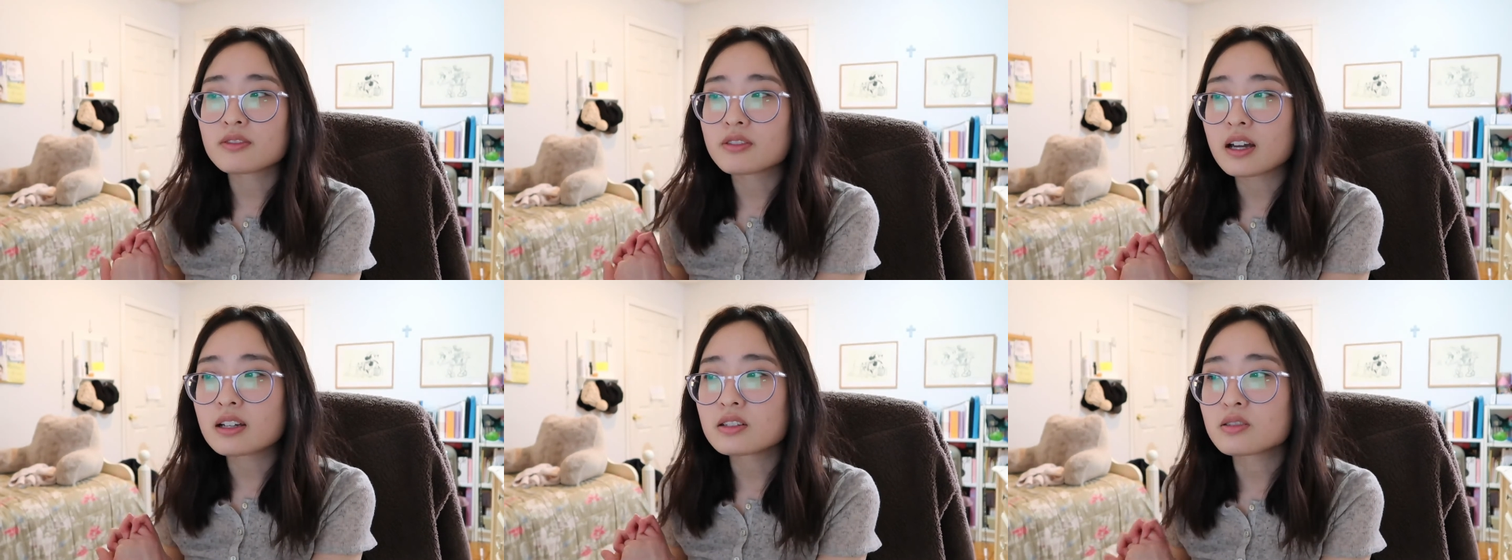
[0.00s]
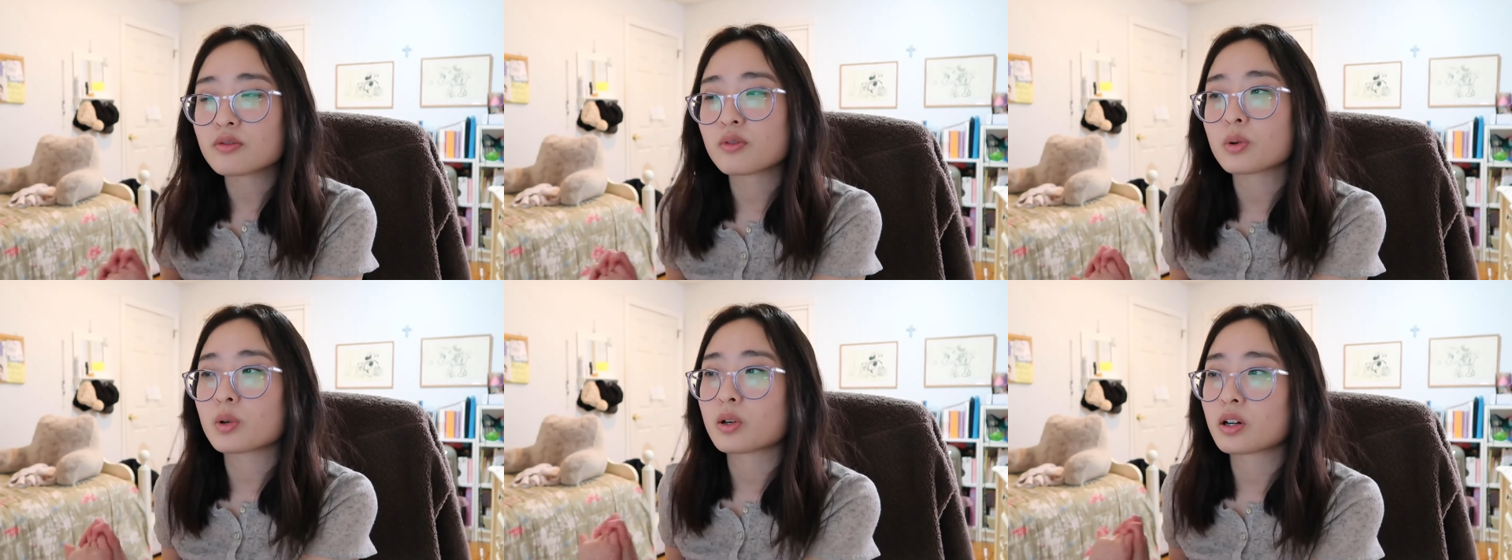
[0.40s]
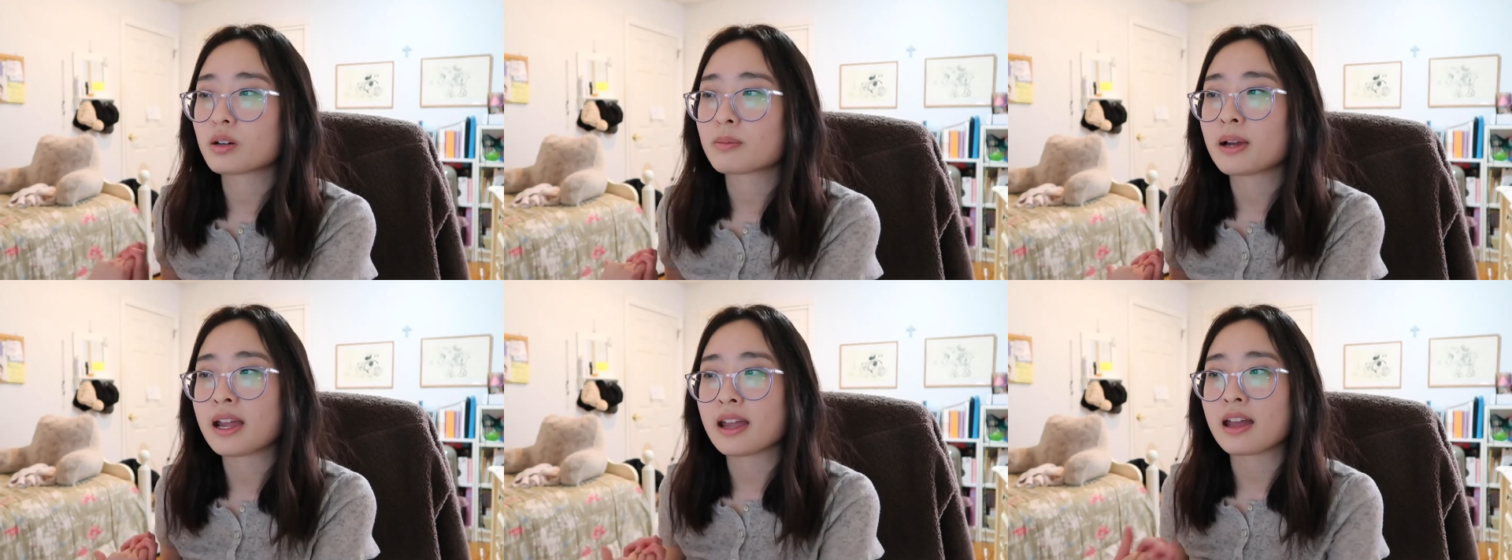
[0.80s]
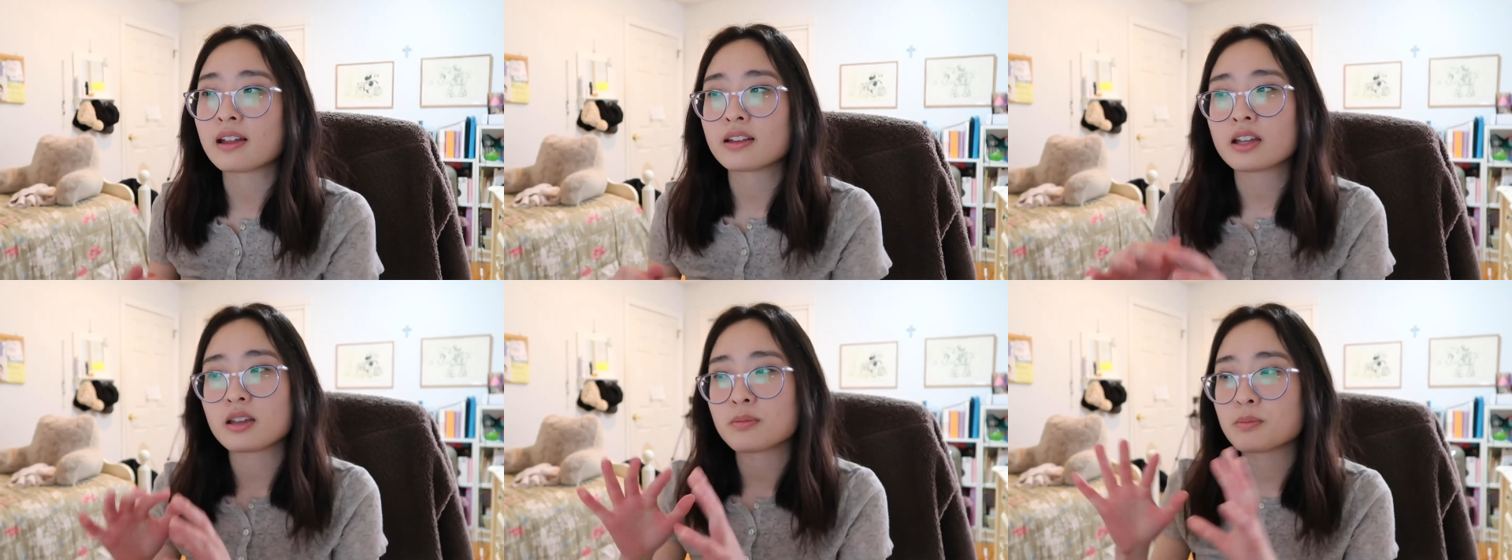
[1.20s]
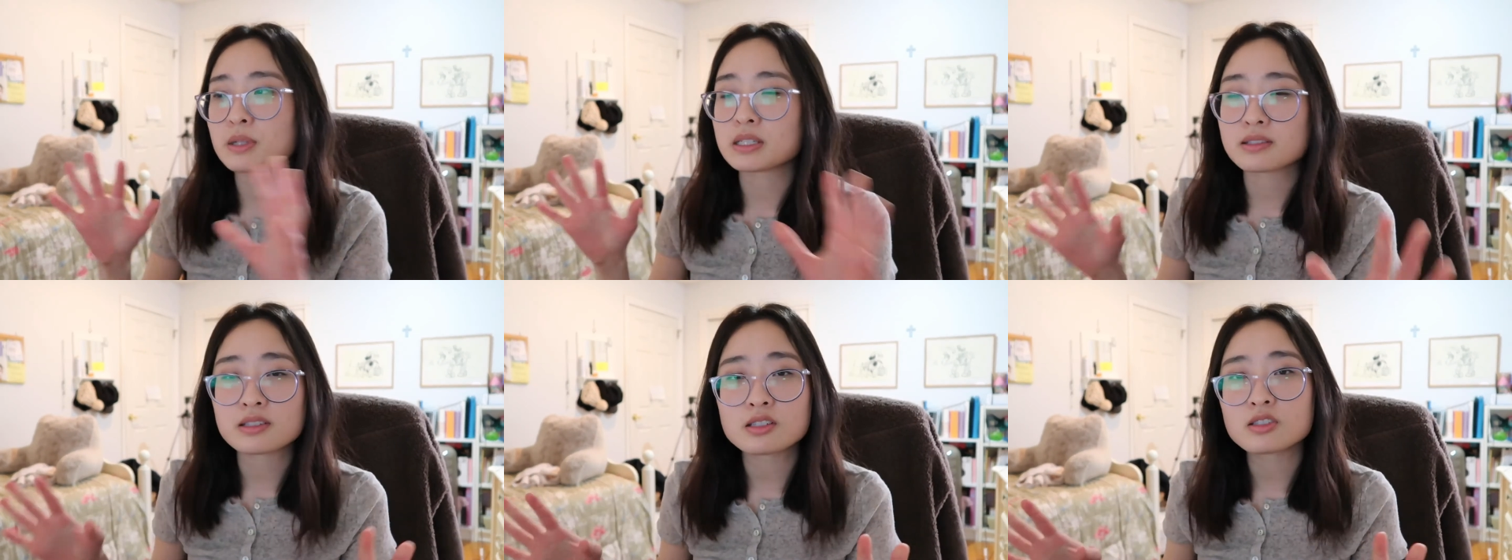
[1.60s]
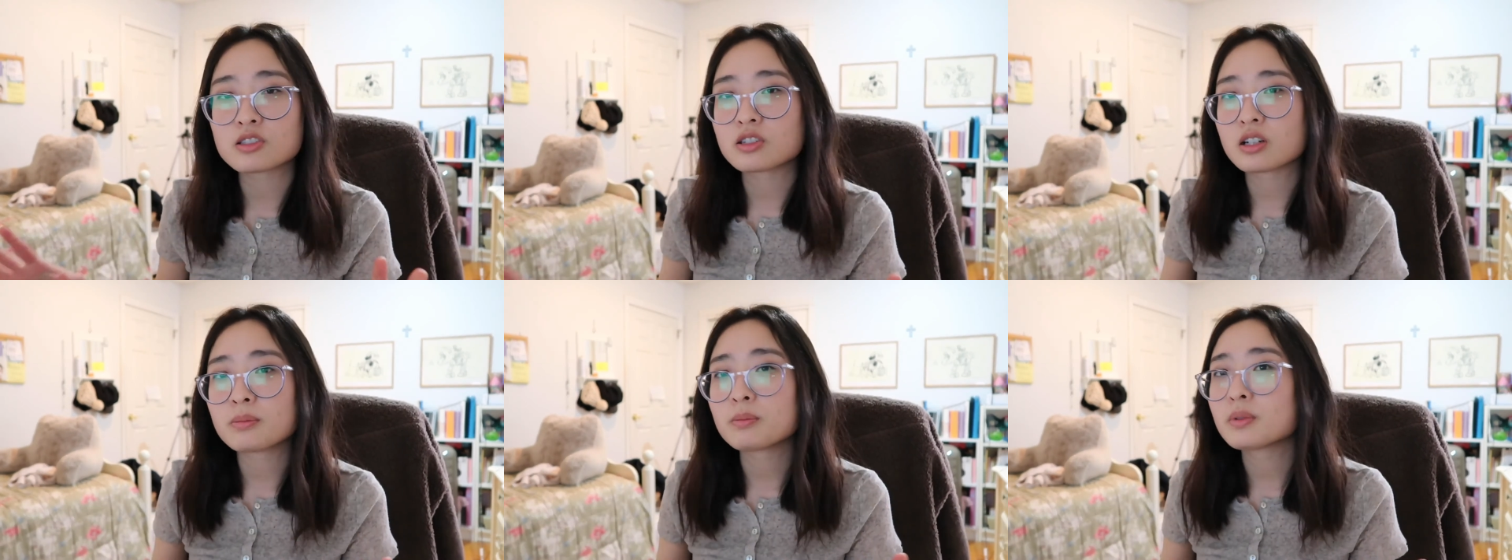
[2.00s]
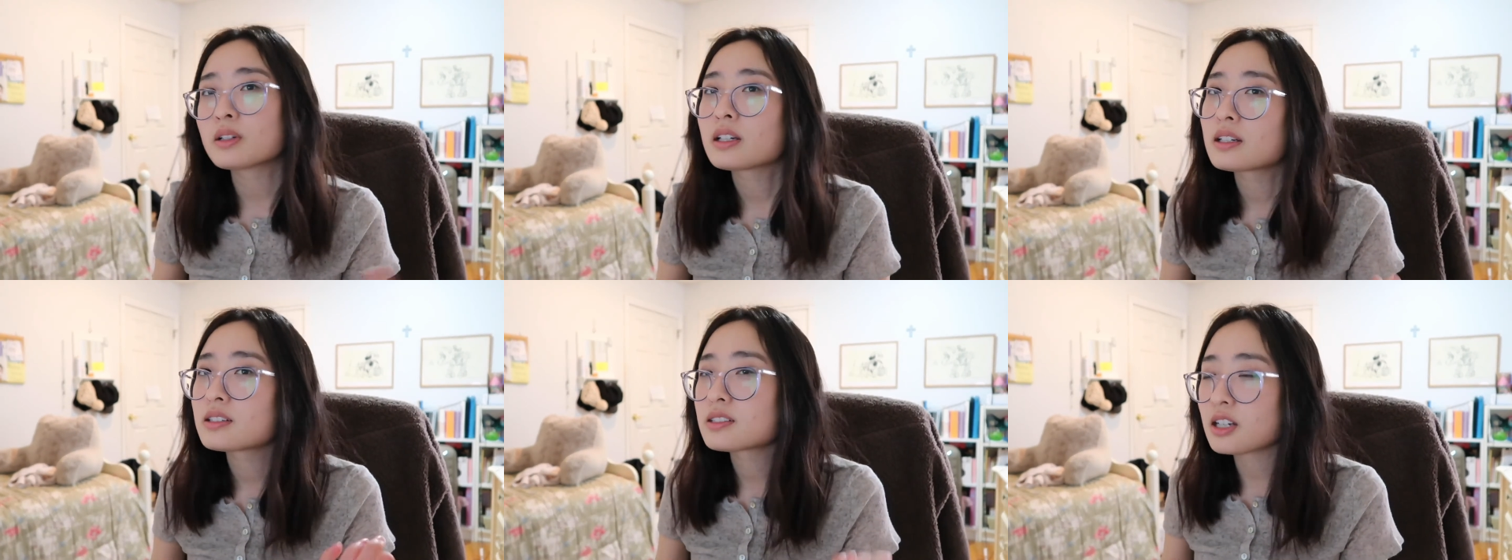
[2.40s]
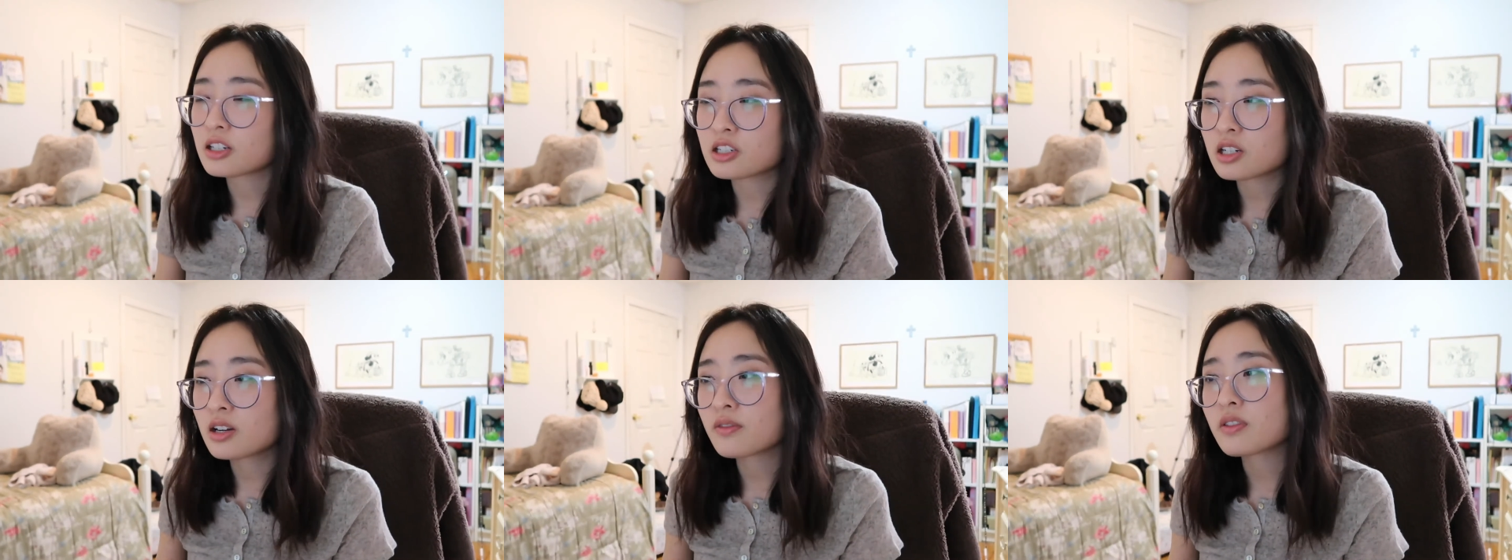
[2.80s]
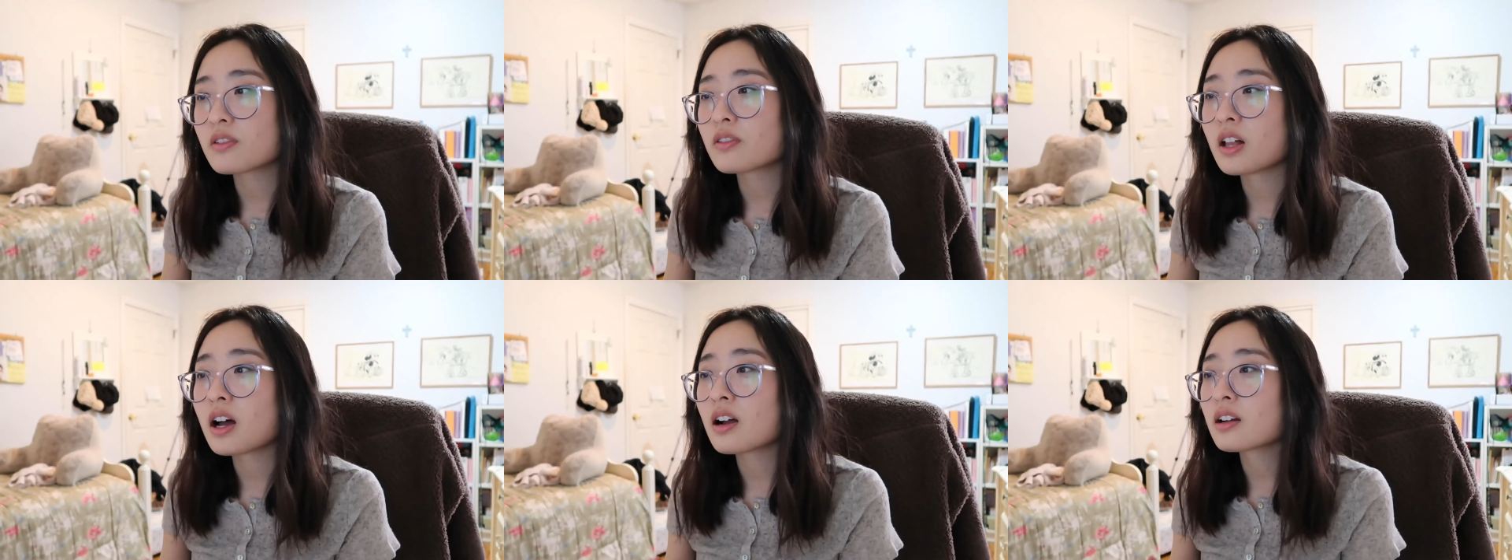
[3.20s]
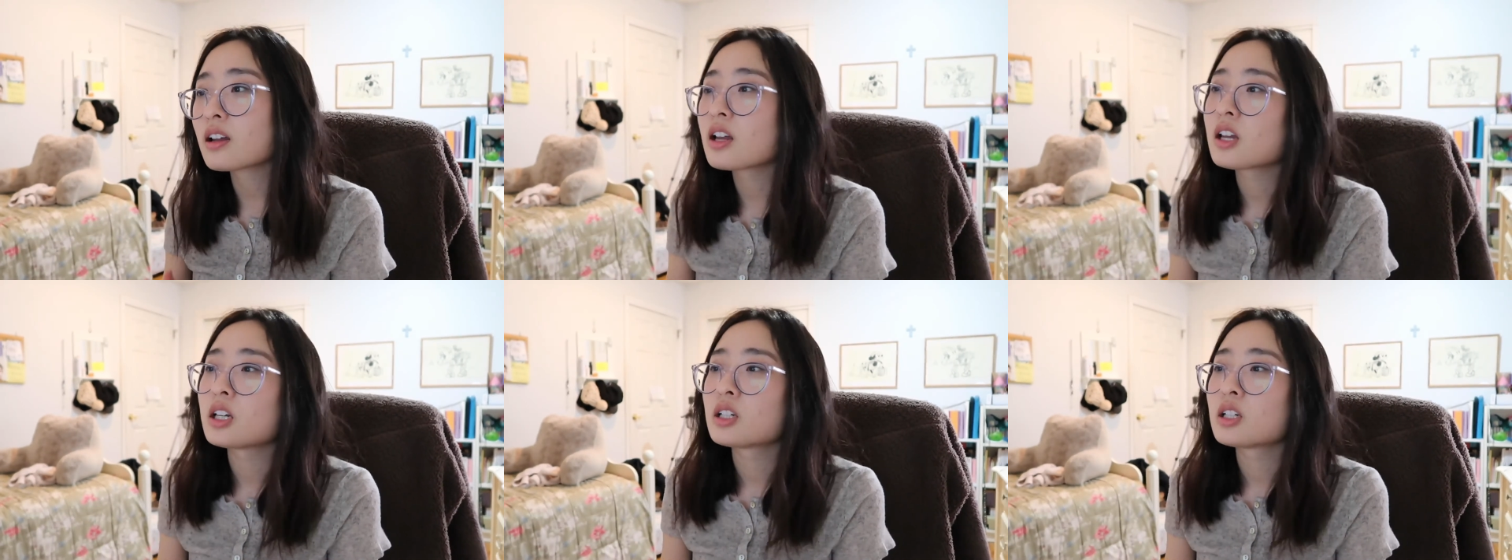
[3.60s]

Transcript: effect for my LA business trip section of the vlog.